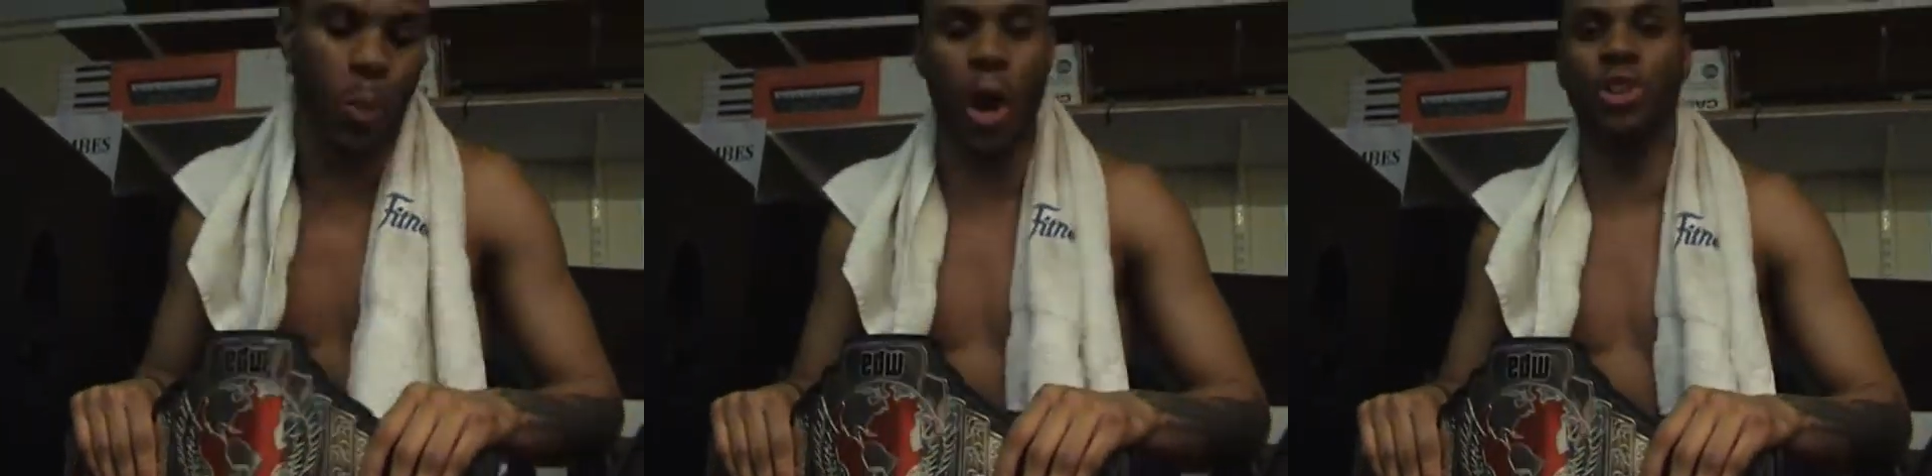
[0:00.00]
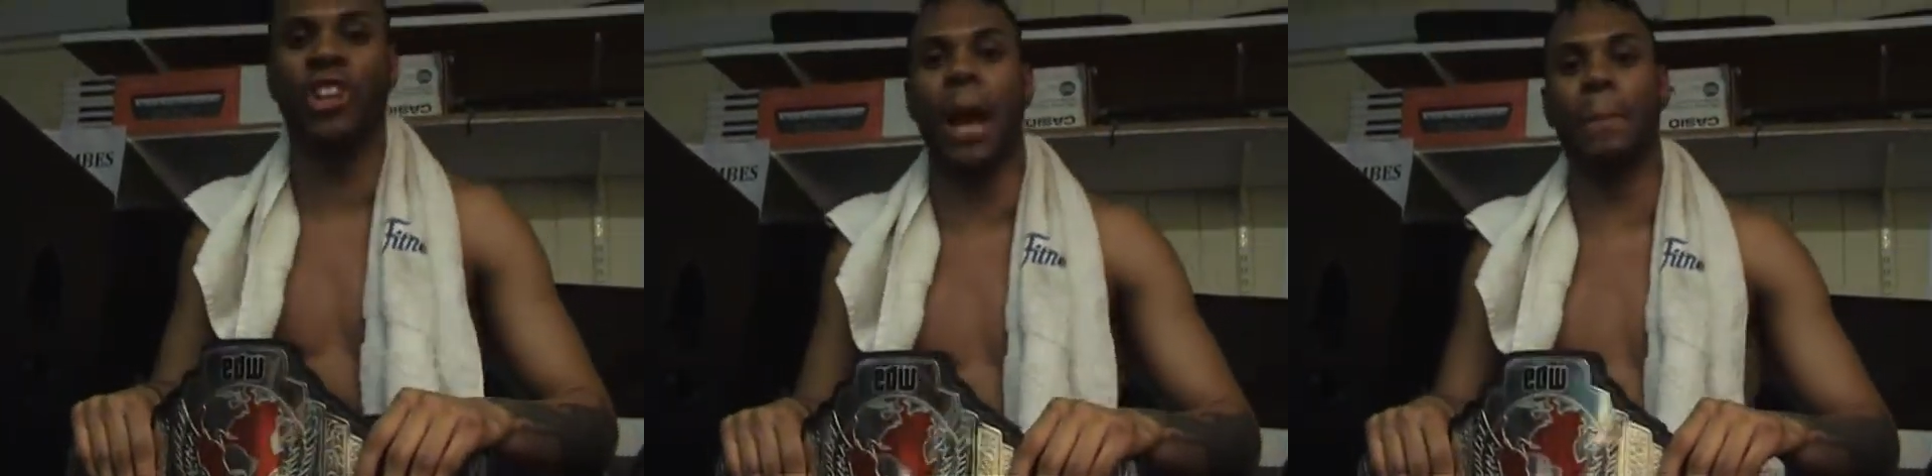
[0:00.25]

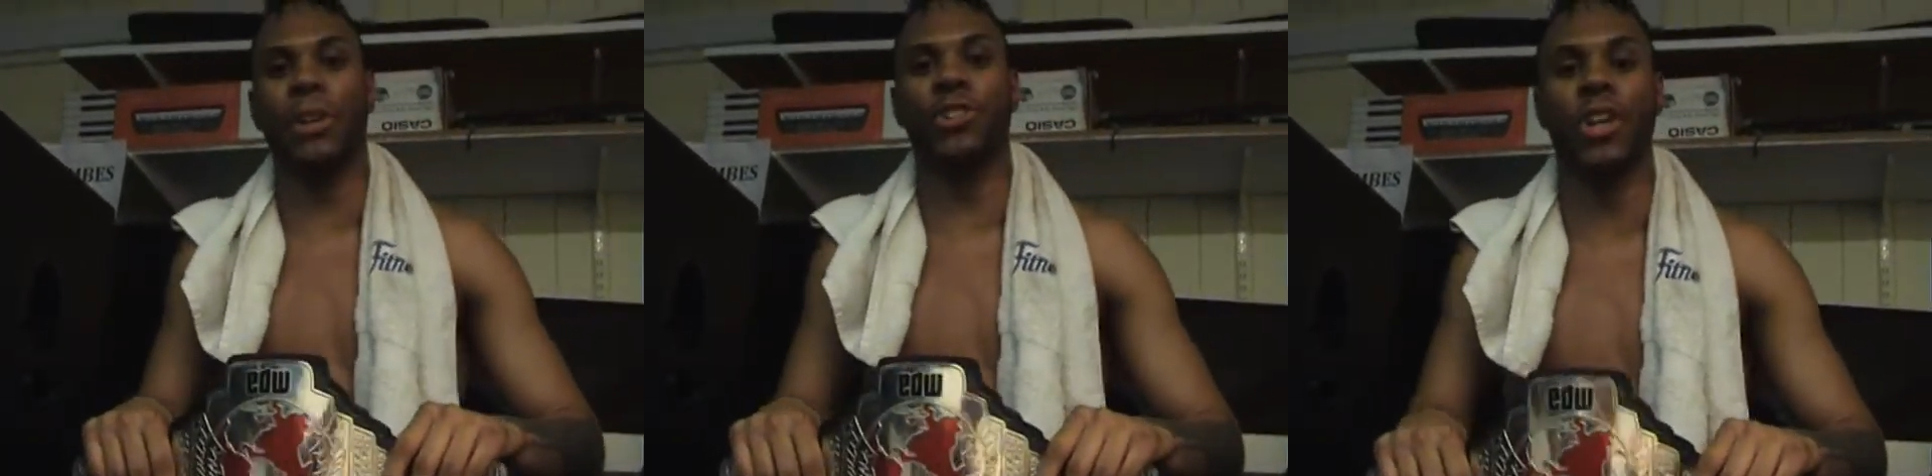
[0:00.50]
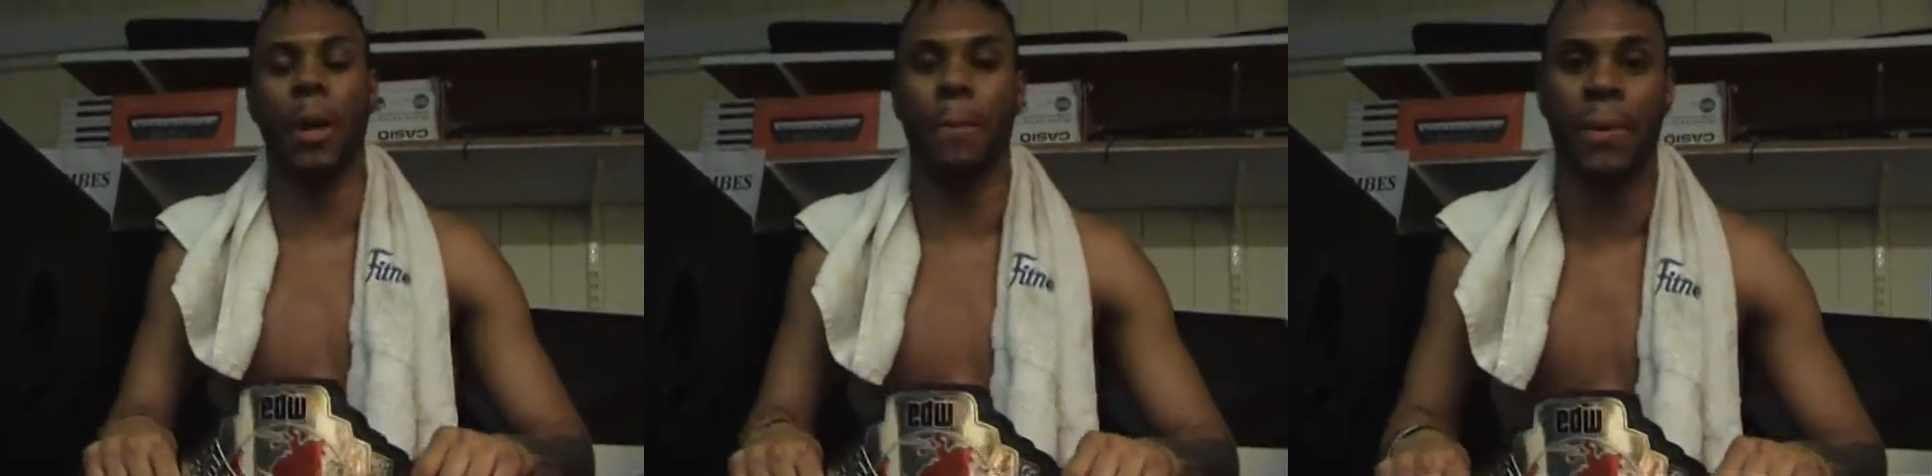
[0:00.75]
World
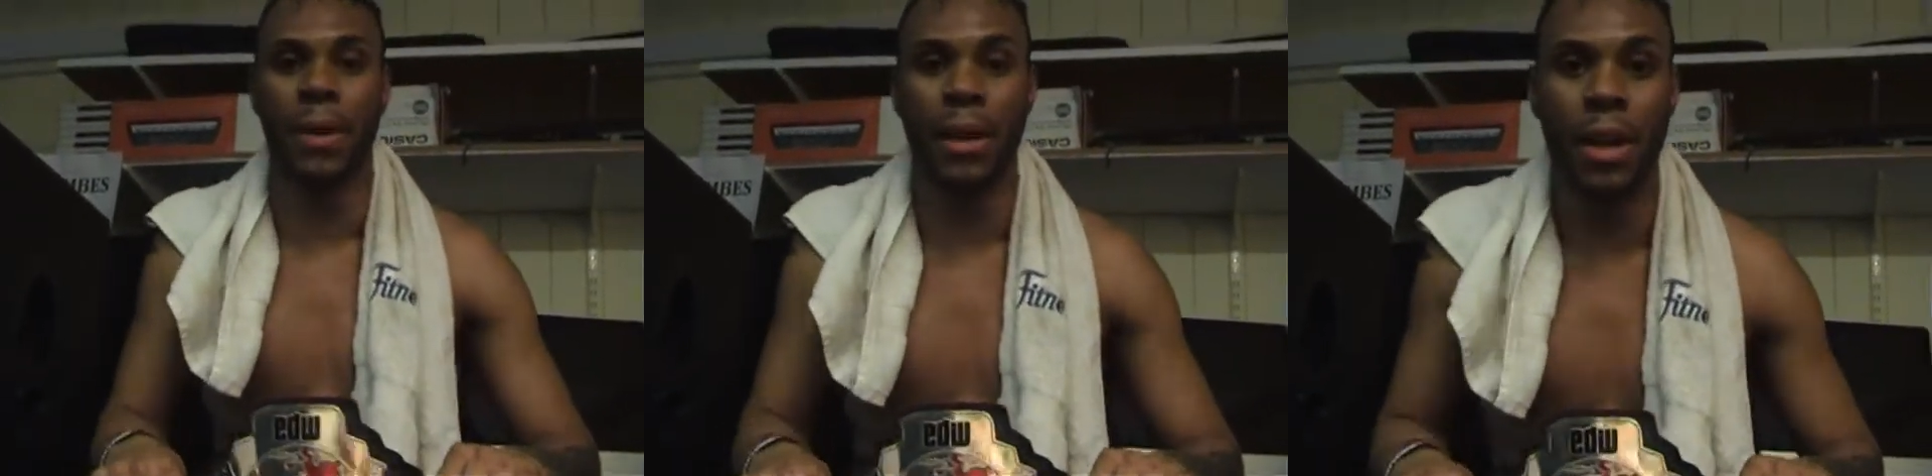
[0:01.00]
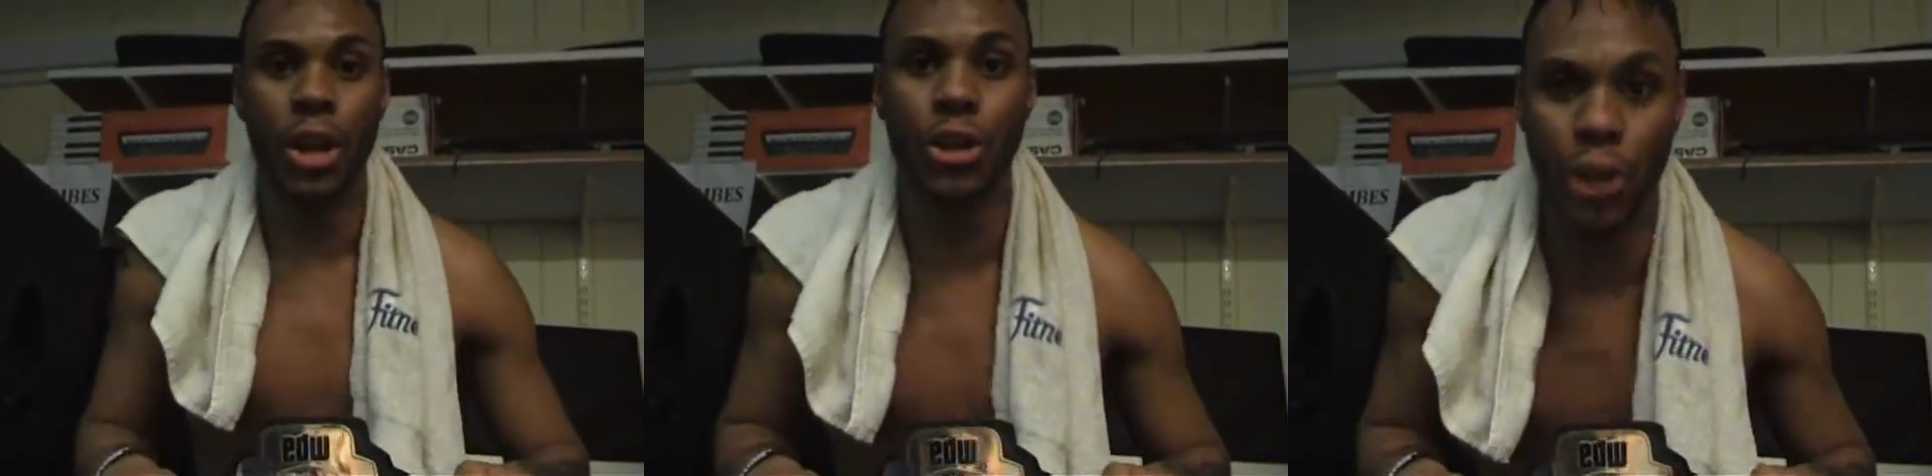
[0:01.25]
Championship,
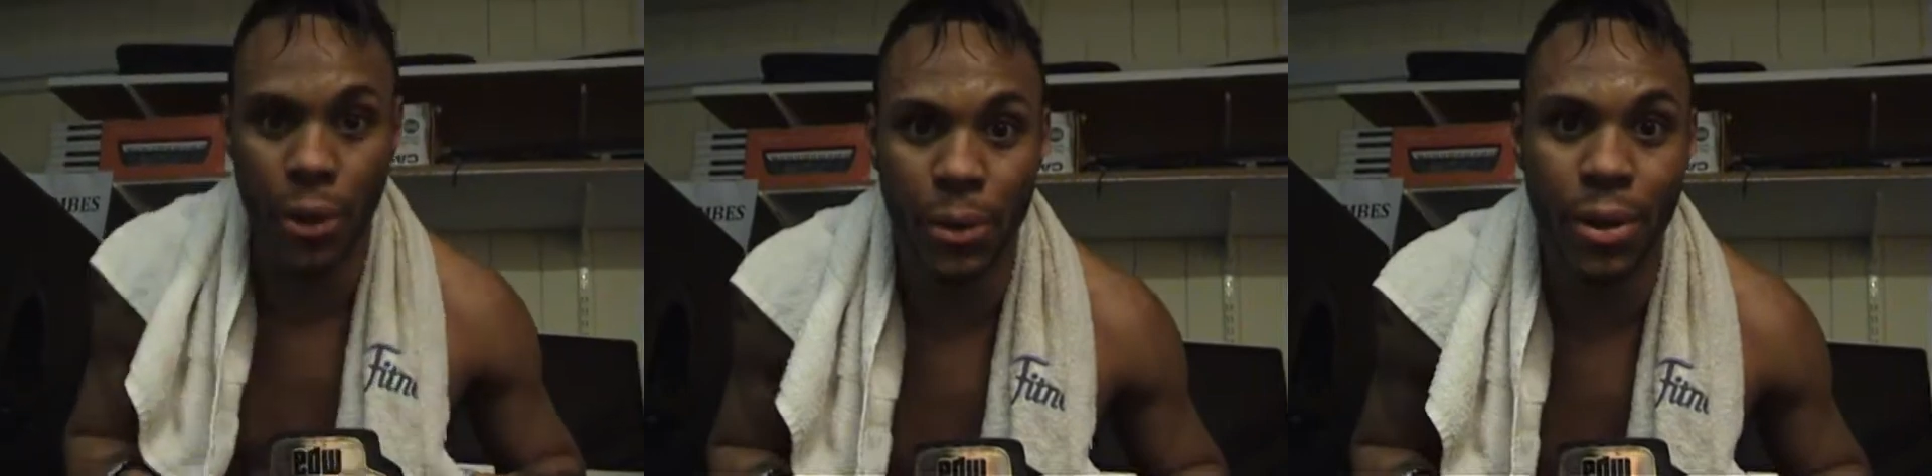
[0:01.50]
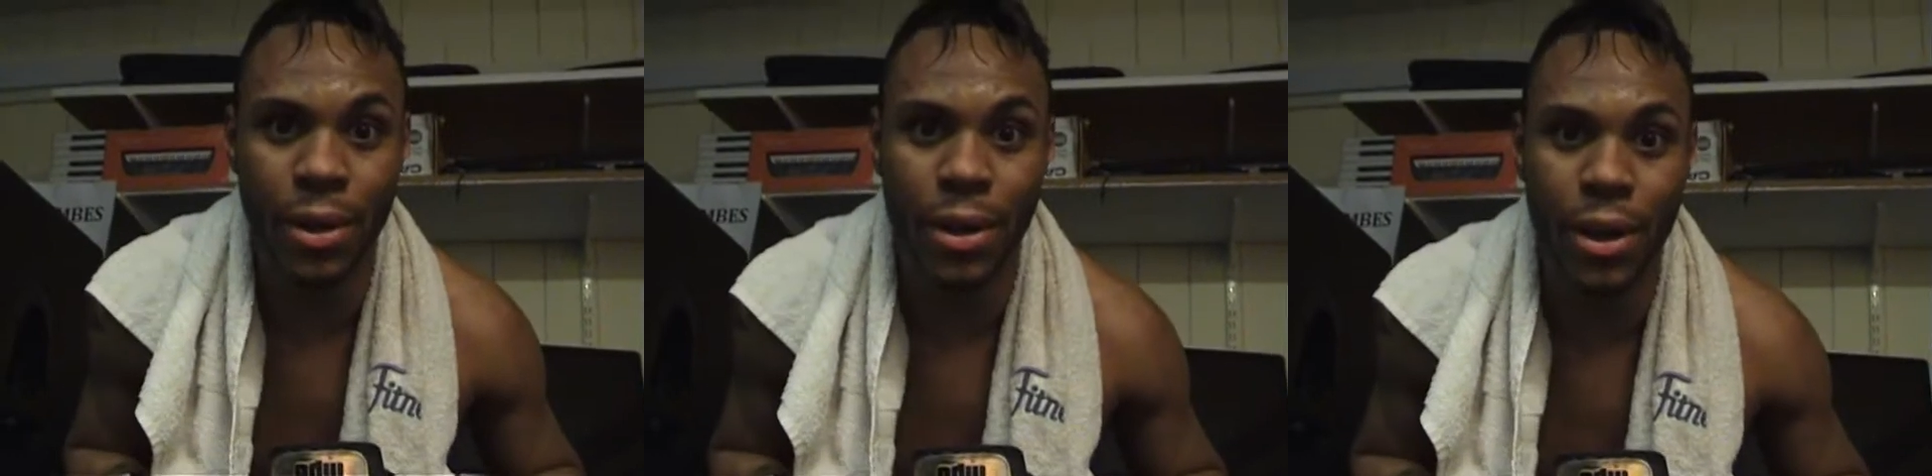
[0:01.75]
you